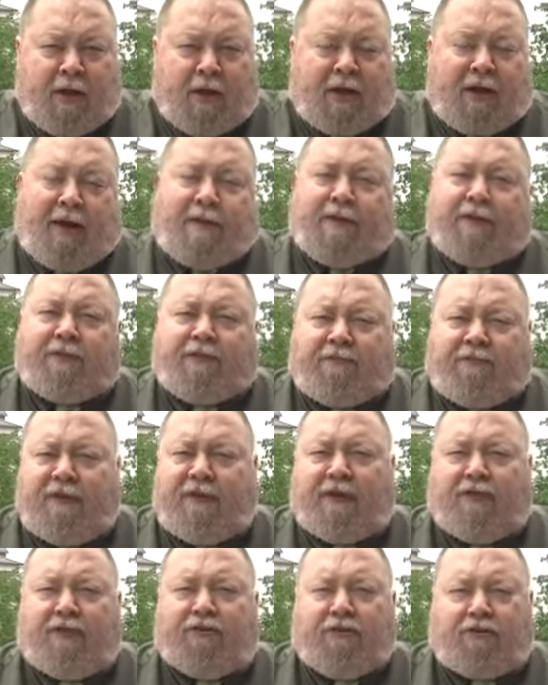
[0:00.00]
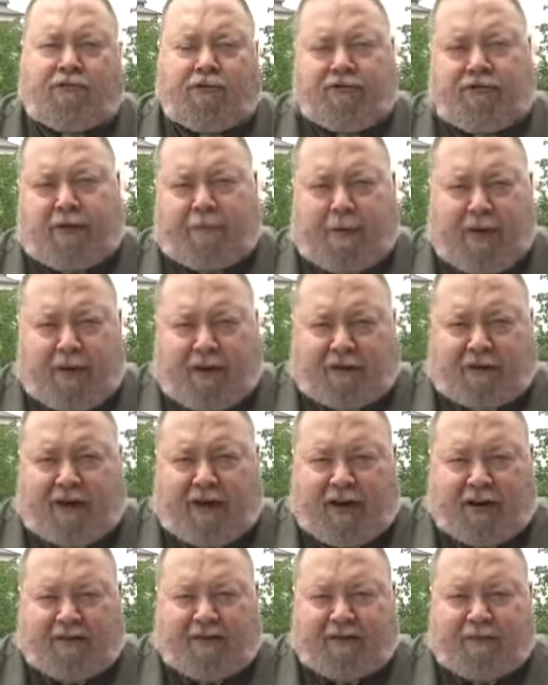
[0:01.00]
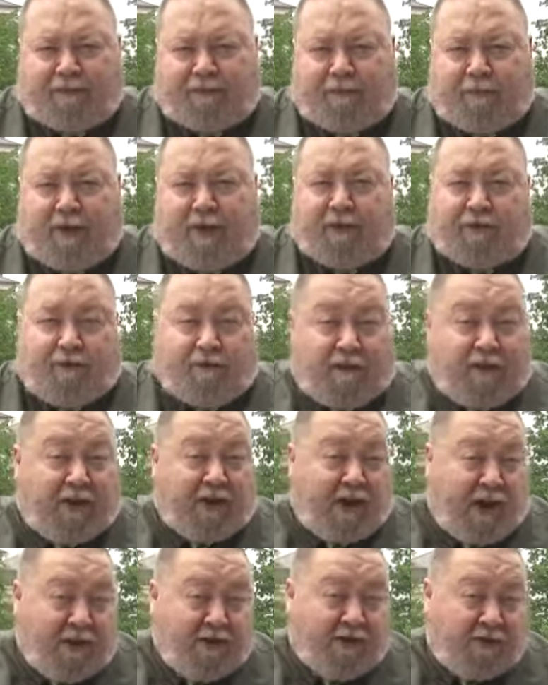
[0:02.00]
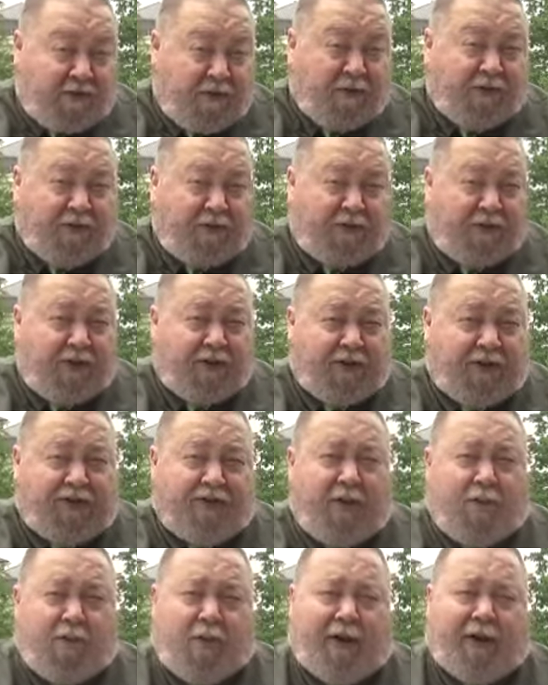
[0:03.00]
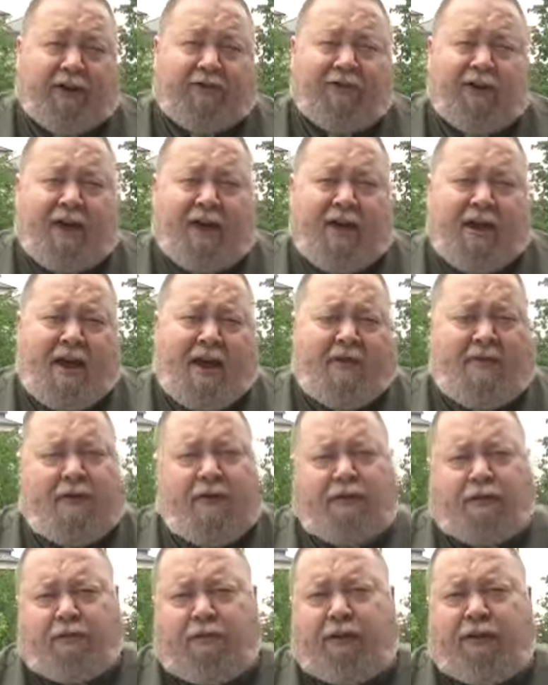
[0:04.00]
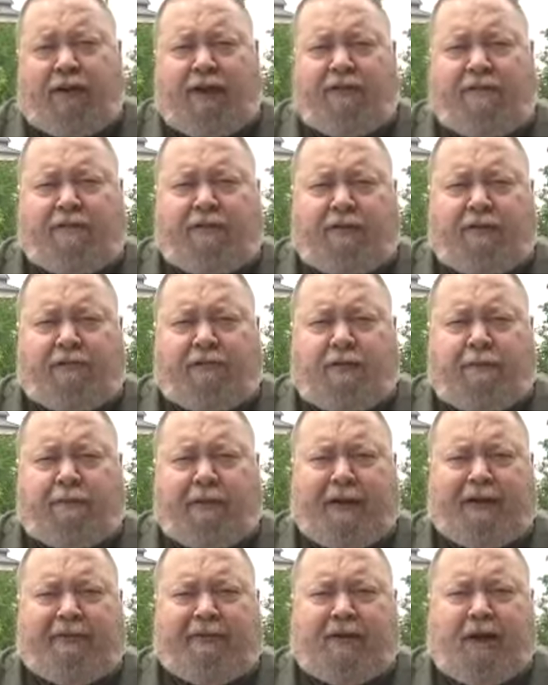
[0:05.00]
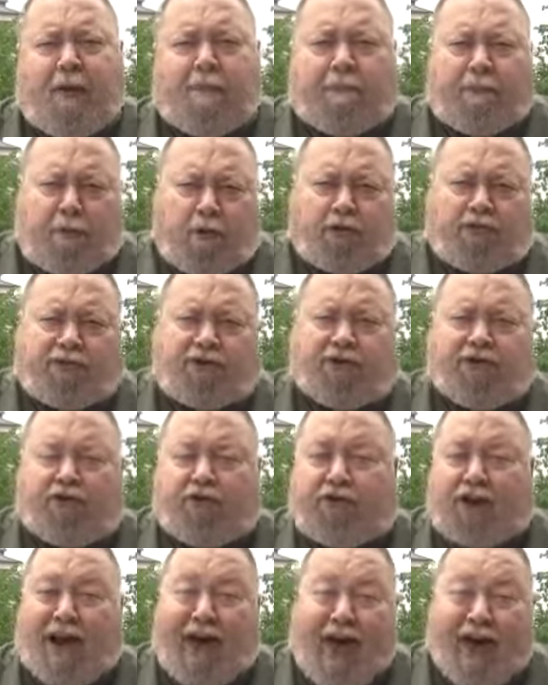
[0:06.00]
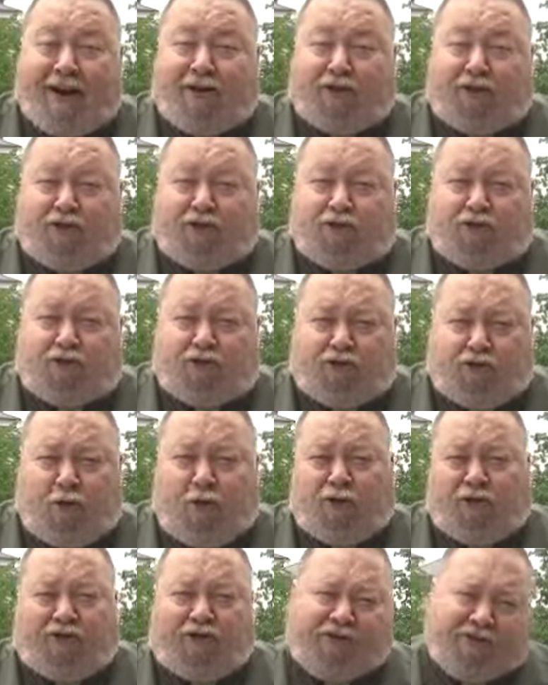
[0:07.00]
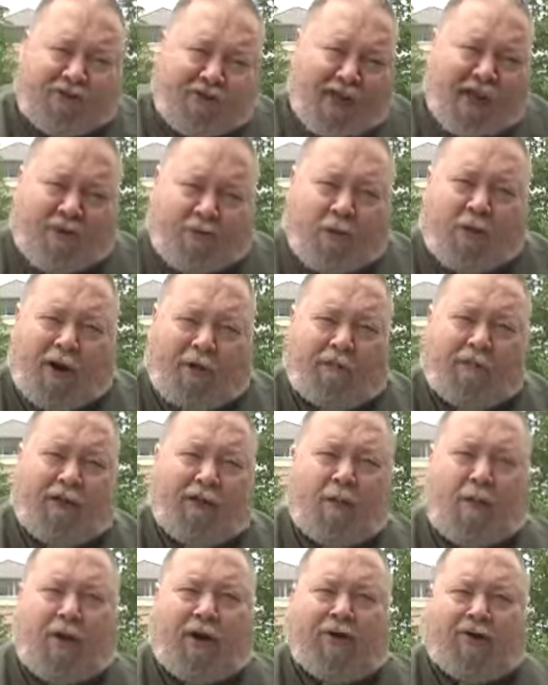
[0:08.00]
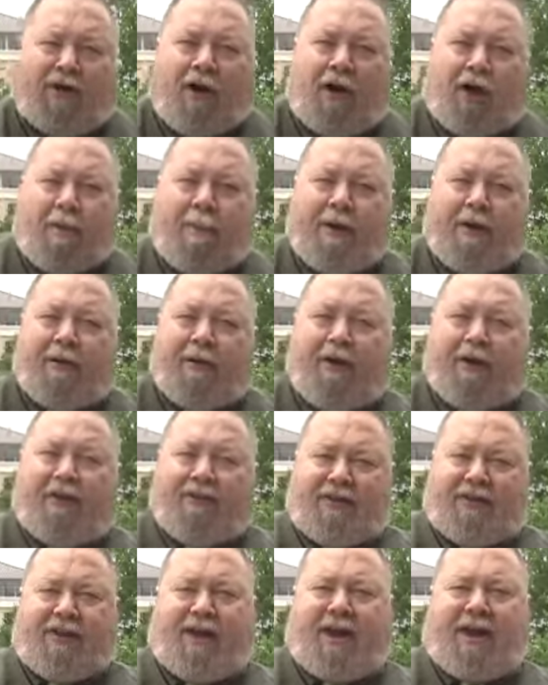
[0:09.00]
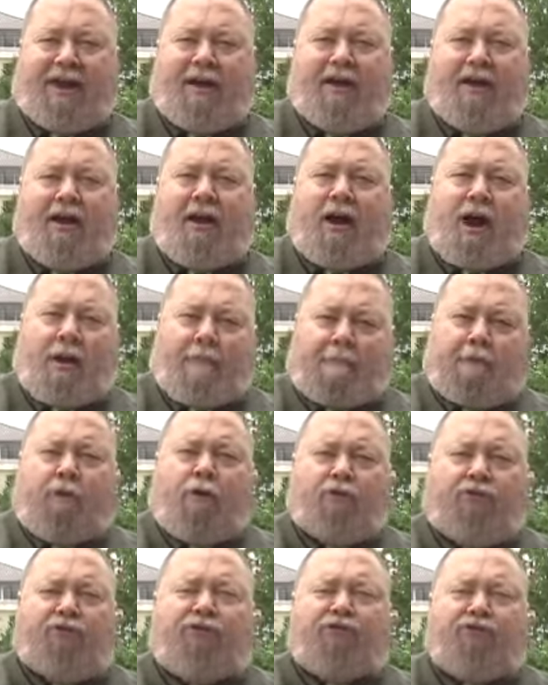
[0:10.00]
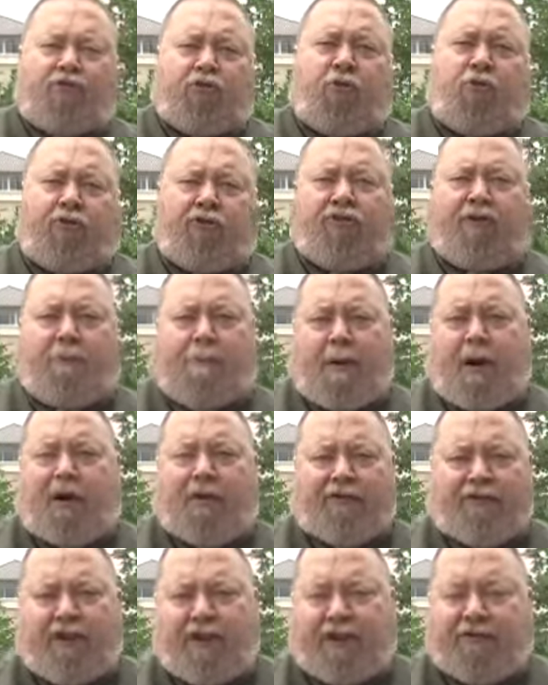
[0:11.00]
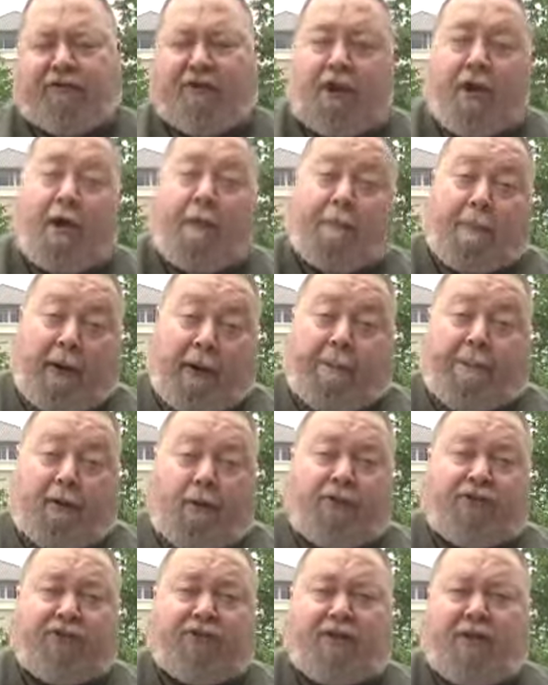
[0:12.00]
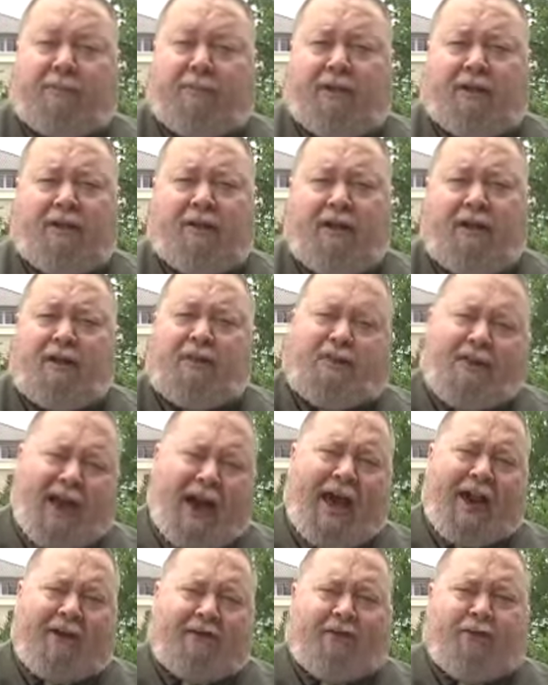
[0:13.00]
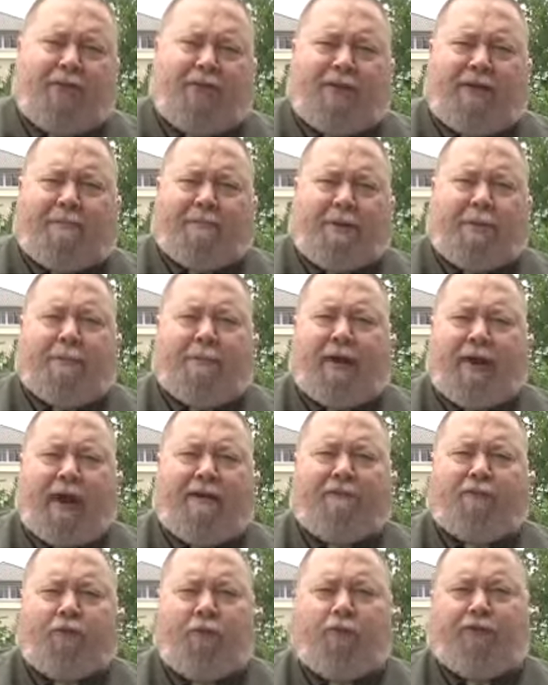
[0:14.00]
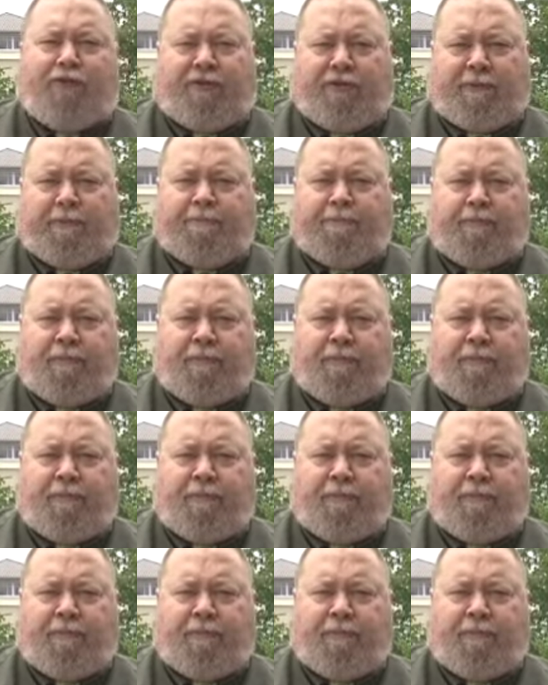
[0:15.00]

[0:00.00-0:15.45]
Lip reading: Now, this field, Christian apologetics, is a very controversial field in some ways, and there are three different basic approaches or attitudes towards this, and that's what I really want to talk about today: approaches towards apologetics. By approaches, I mean the attitude that people have towards it.